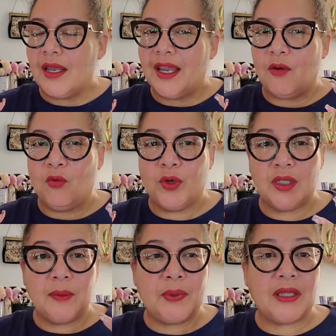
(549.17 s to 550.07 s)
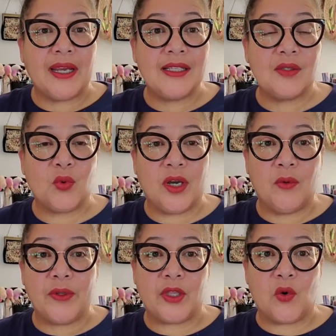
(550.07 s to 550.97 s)
It really plays well
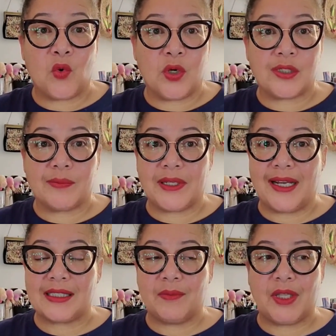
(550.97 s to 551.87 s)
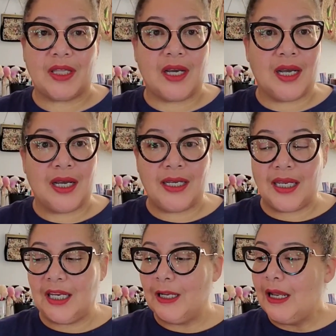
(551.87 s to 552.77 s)
with the orange blossom and the
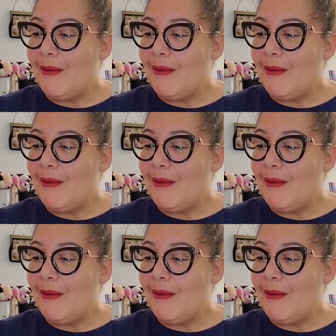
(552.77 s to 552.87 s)
honey.